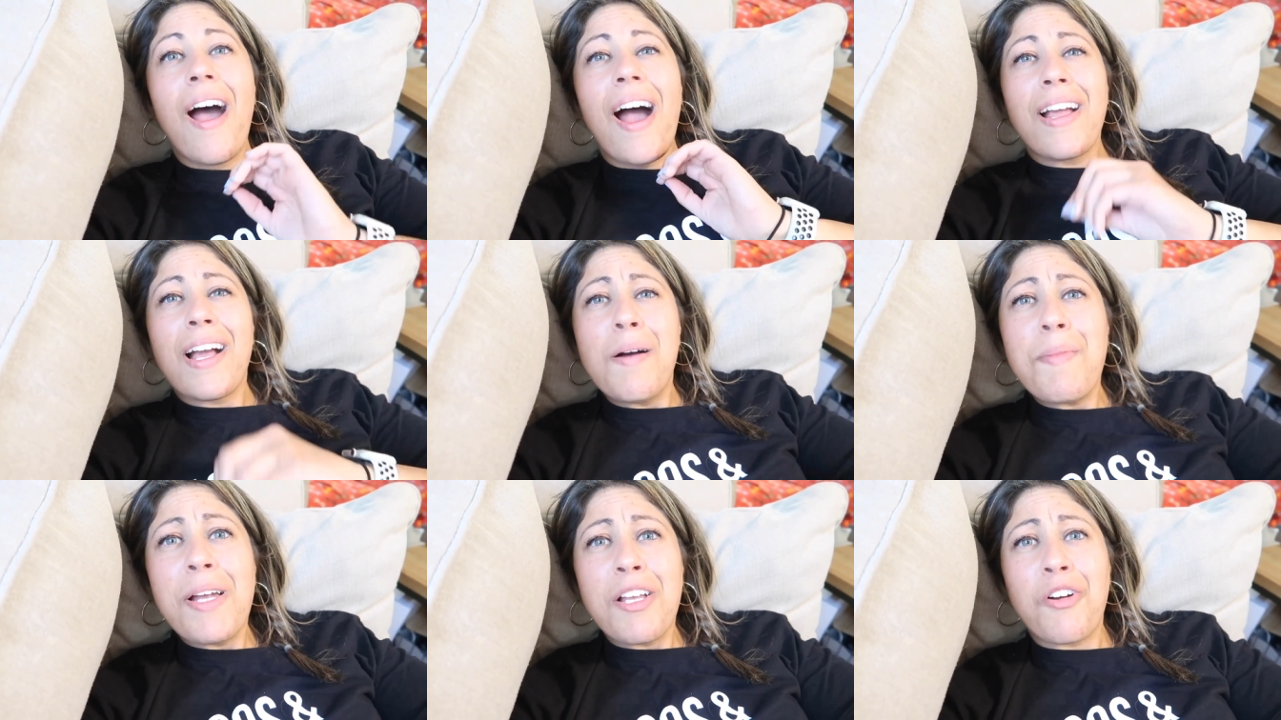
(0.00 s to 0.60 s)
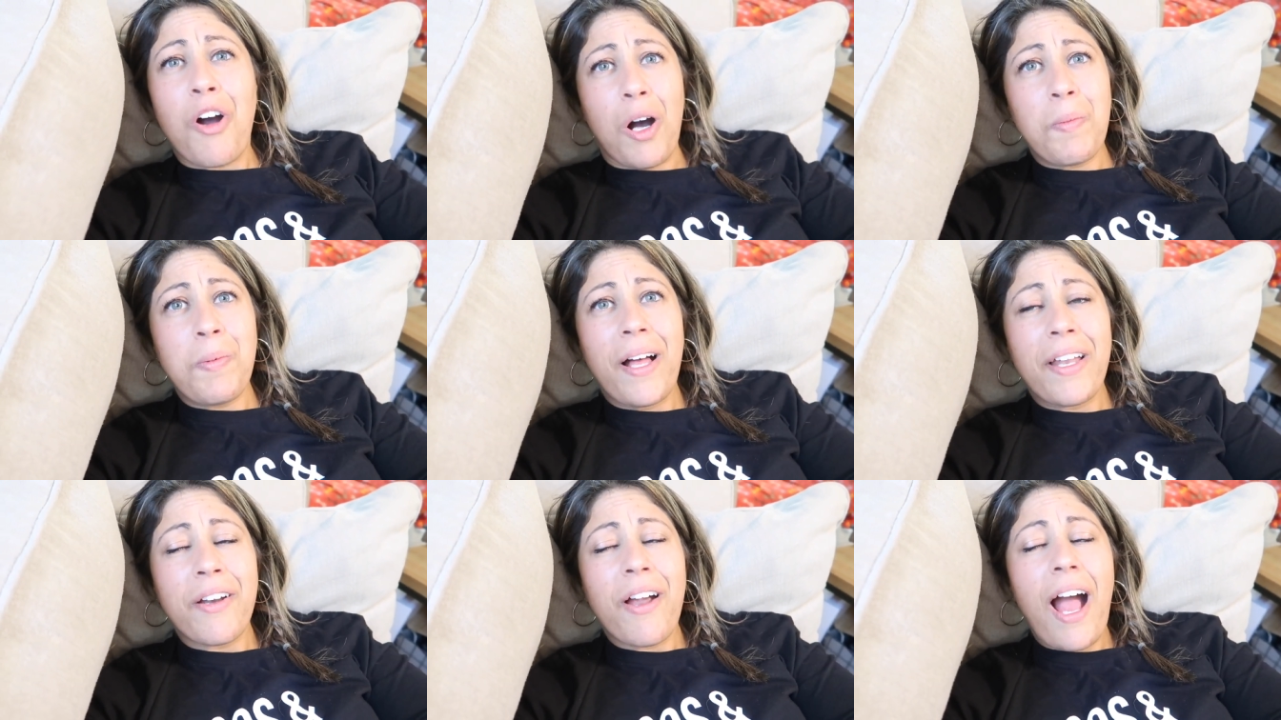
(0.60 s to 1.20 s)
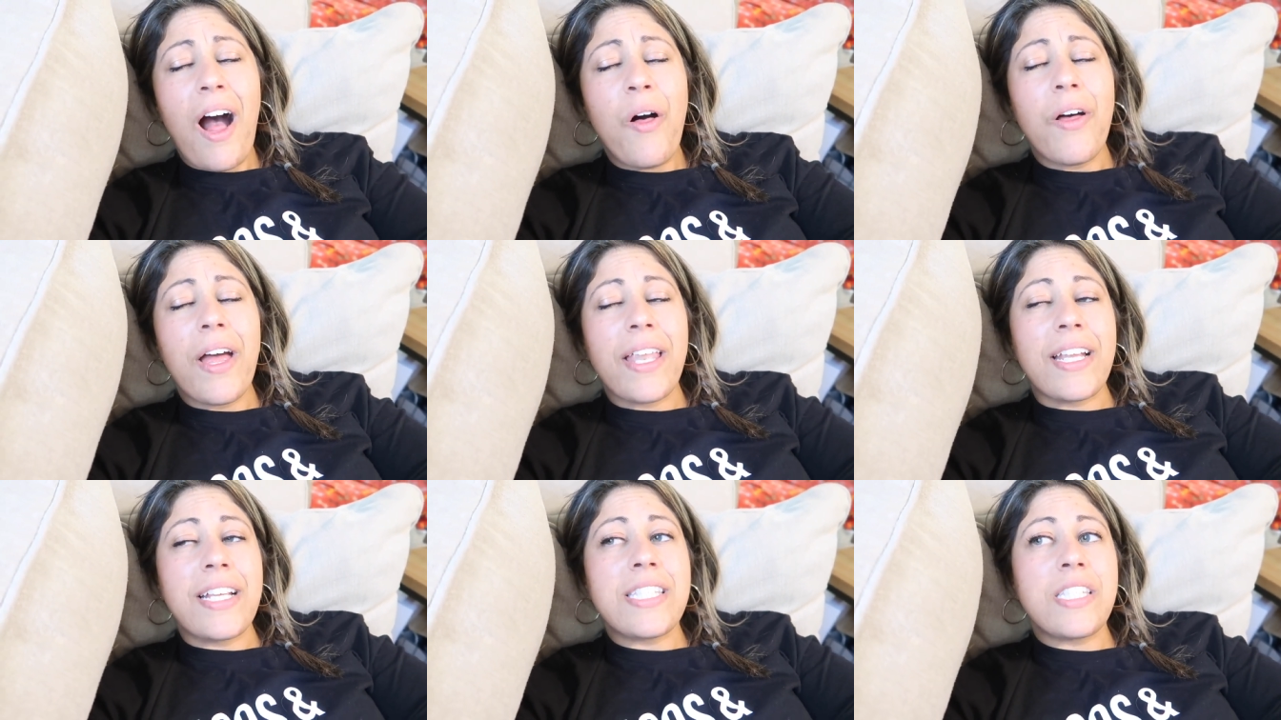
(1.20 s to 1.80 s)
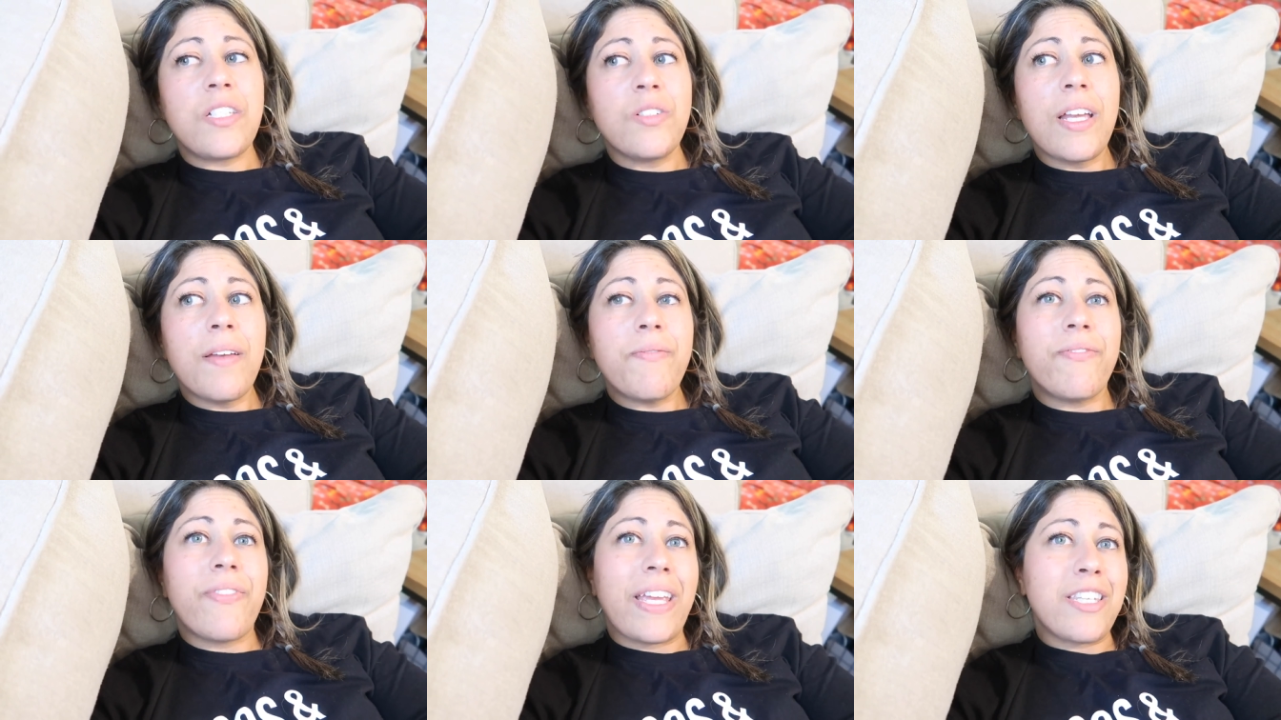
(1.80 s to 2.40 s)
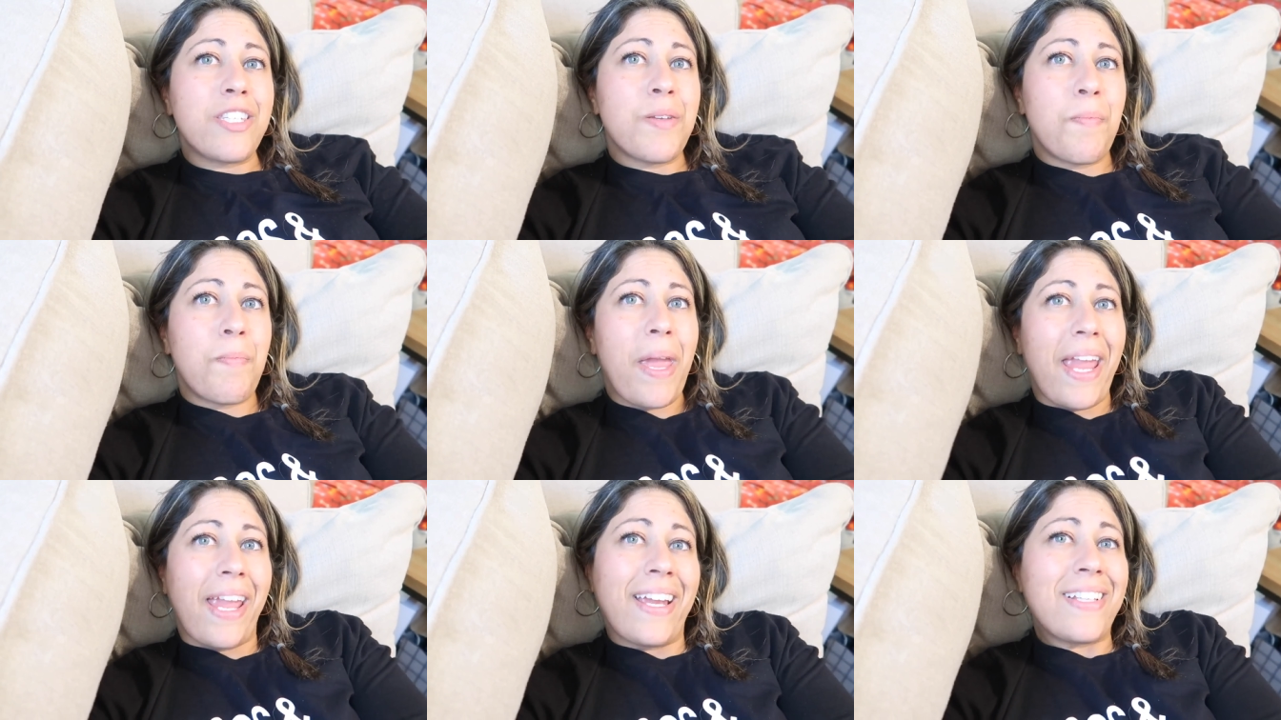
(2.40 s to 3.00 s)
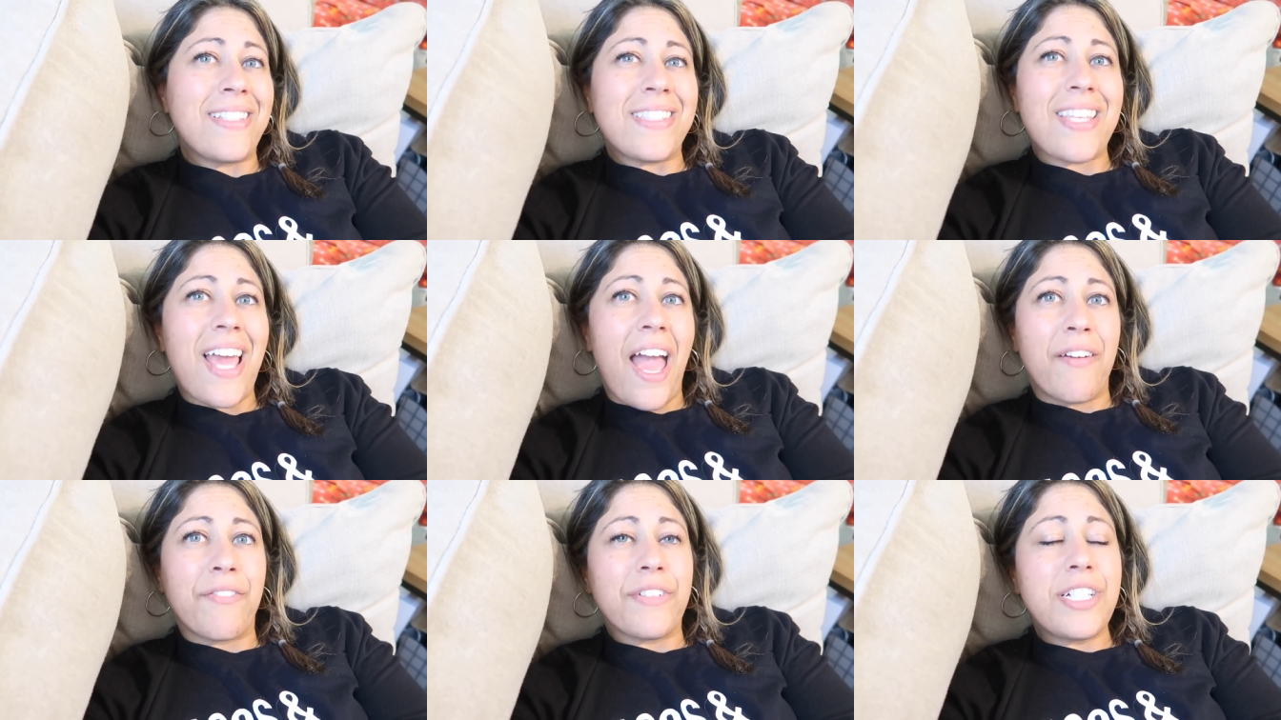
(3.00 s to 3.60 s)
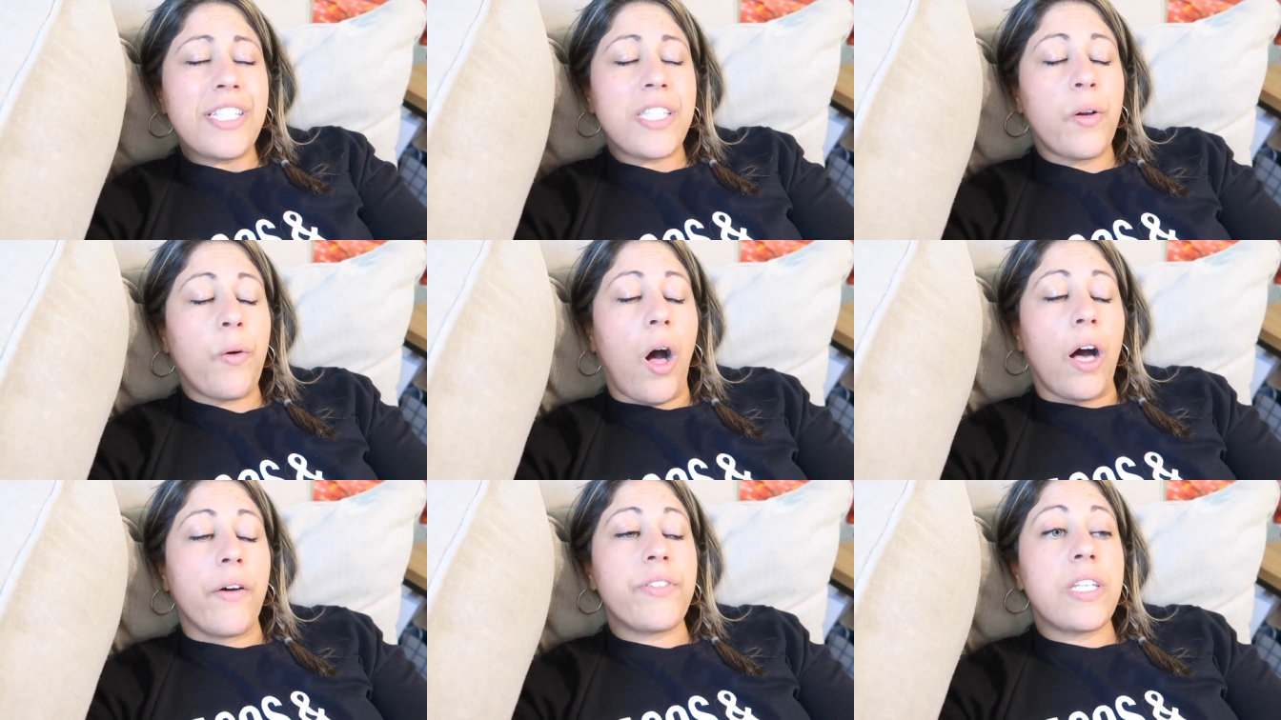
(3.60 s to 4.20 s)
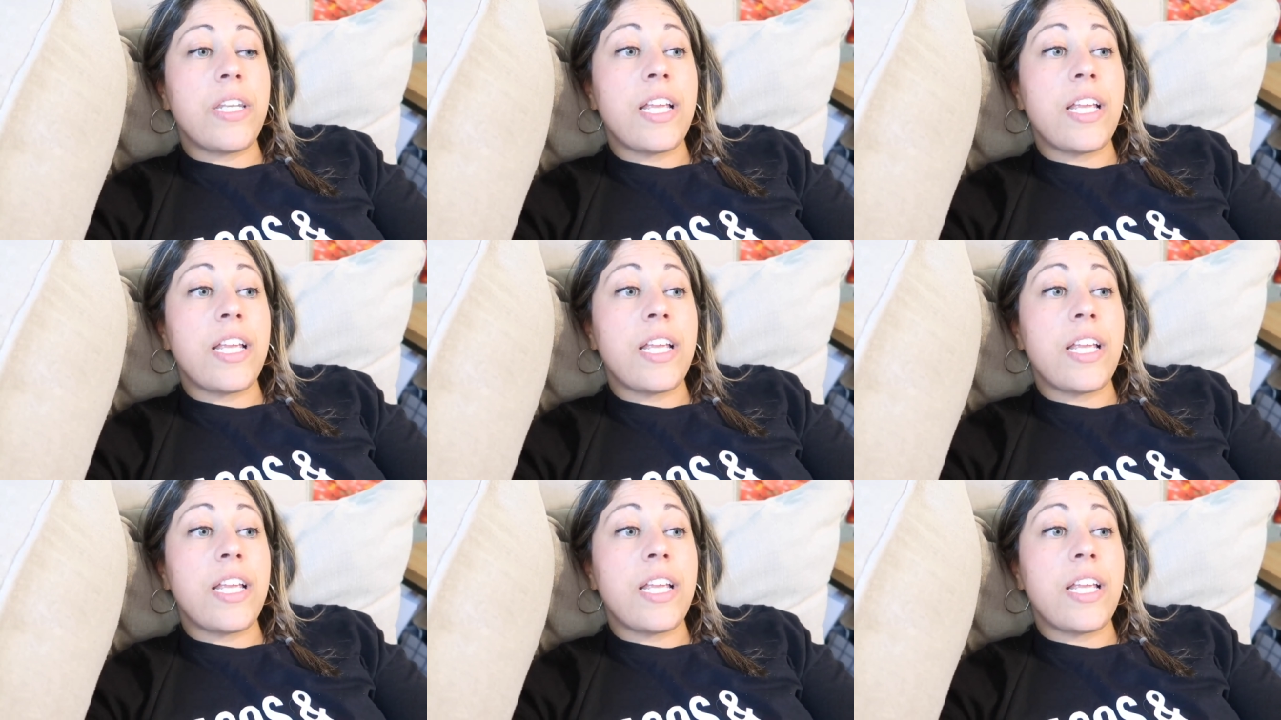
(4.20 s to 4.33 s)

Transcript: I got my gallbladder out, and I still get phantom pains every so often.